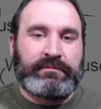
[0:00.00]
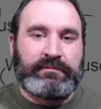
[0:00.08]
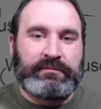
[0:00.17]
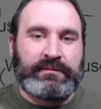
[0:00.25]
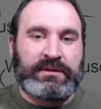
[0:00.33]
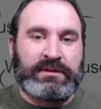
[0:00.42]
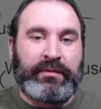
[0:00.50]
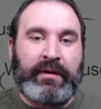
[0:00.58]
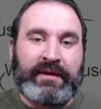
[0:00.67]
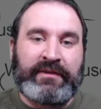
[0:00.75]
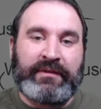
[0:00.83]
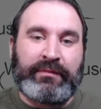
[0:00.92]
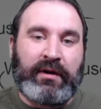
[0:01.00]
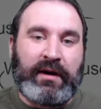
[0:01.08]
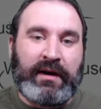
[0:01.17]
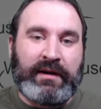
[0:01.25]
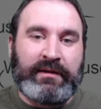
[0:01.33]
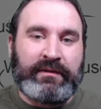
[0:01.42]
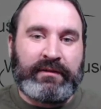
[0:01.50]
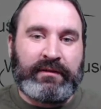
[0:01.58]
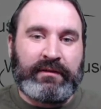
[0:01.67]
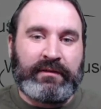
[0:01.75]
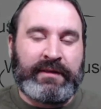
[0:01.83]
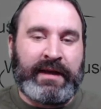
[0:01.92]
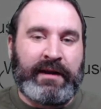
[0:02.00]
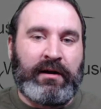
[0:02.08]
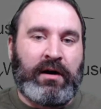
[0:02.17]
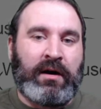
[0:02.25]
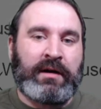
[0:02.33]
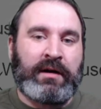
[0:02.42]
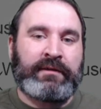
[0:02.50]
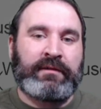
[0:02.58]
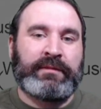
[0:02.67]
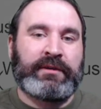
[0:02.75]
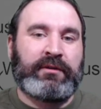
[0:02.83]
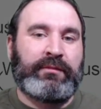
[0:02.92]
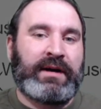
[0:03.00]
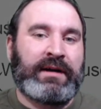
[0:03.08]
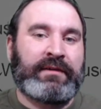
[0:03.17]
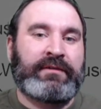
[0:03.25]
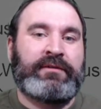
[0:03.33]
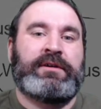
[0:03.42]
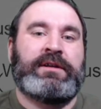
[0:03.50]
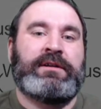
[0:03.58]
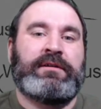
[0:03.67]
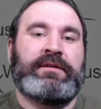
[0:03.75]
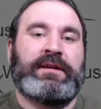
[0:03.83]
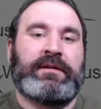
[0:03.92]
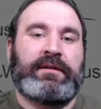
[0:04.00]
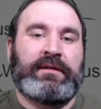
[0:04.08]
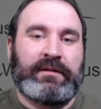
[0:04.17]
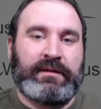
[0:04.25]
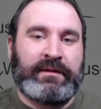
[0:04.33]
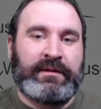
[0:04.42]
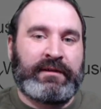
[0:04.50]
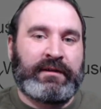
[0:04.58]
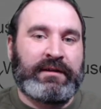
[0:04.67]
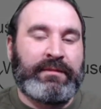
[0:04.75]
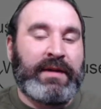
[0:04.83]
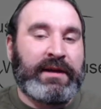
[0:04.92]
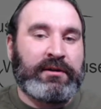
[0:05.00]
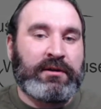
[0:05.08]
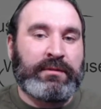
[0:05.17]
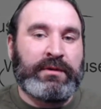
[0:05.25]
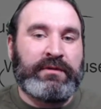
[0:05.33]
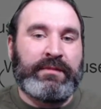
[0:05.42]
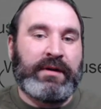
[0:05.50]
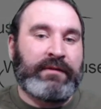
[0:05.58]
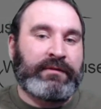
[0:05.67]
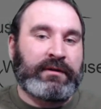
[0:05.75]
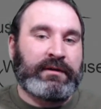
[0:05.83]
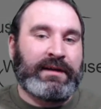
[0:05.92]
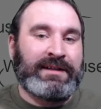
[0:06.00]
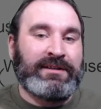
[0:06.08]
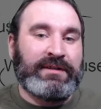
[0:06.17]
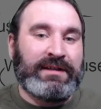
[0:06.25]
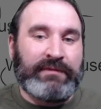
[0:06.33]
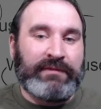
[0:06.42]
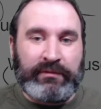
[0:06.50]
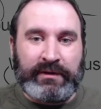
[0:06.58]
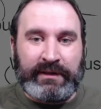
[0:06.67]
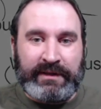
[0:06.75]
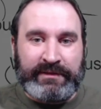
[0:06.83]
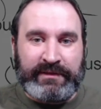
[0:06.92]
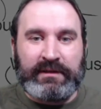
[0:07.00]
Surprise, surprise, that awesome little box cooking your dinner is suddenly making your movie buffer and you didn't even realize it.